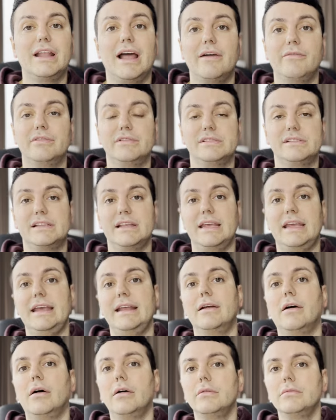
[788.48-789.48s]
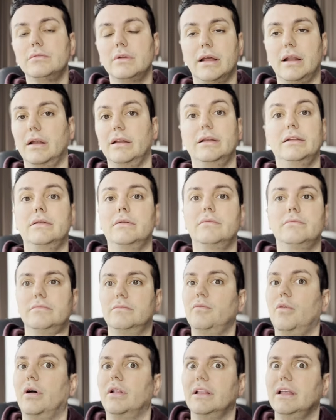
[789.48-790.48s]
have was the heat on, and I
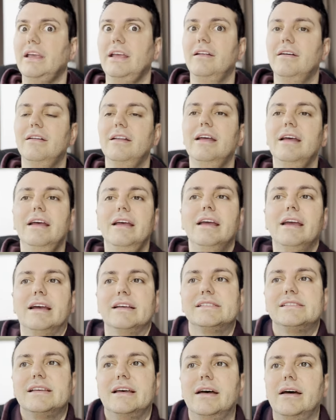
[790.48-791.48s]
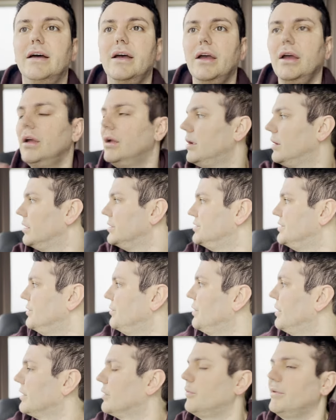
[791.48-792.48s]
didn't want the heat on because you just
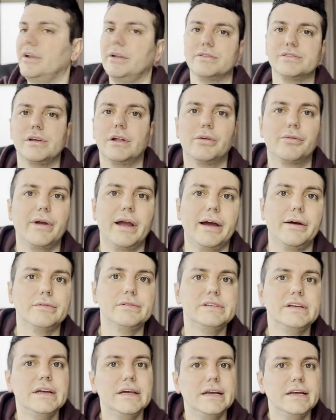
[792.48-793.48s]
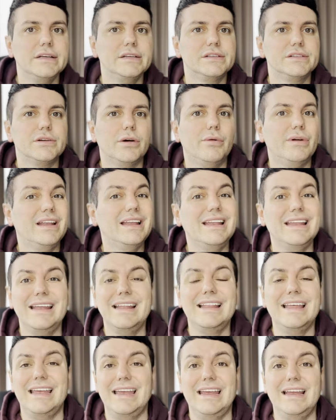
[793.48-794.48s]
didn't get the windows all around. So we didn't
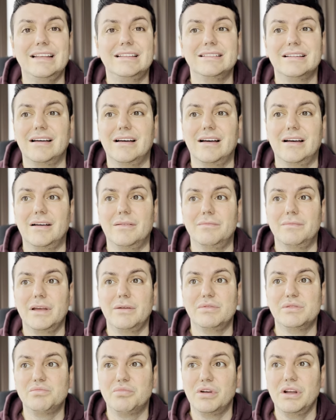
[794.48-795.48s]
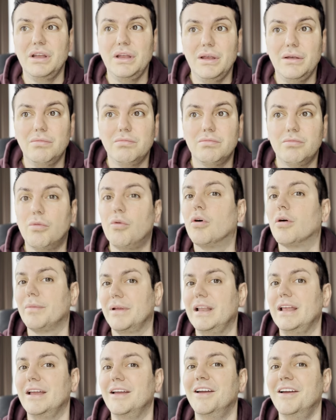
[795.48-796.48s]
need the heat. It was pretty warm
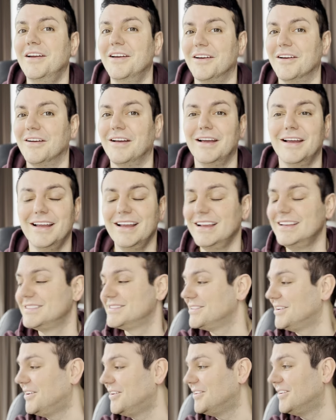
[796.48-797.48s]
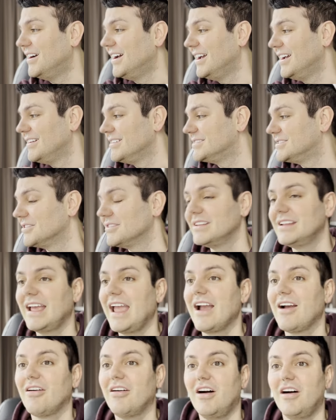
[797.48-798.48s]
in here. So turn the
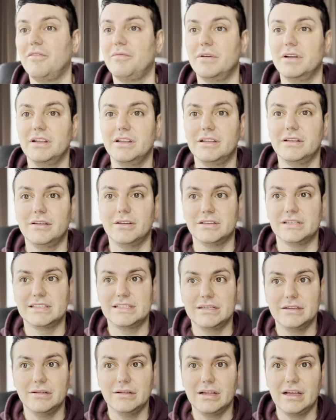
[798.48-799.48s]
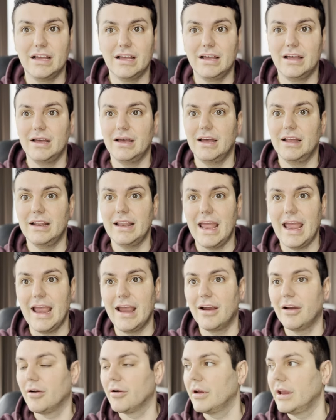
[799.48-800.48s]
air off, but there's still an
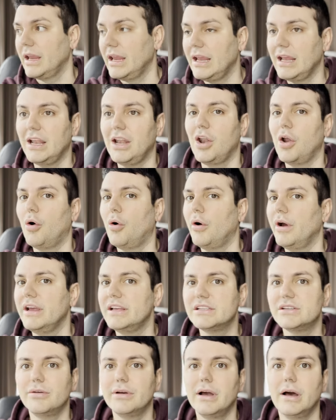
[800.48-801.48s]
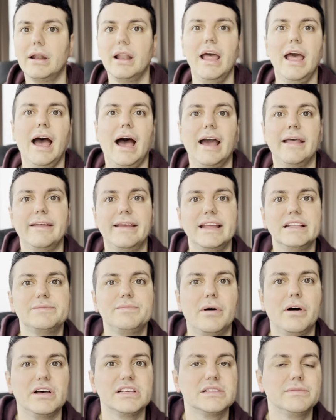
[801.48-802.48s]
airy noise going on. I think it's
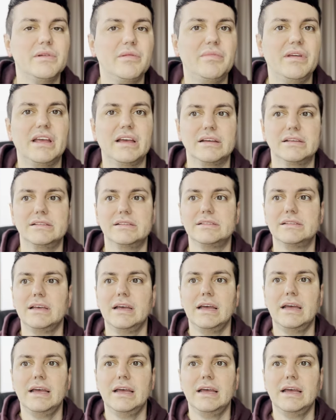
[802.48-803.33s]
possibly because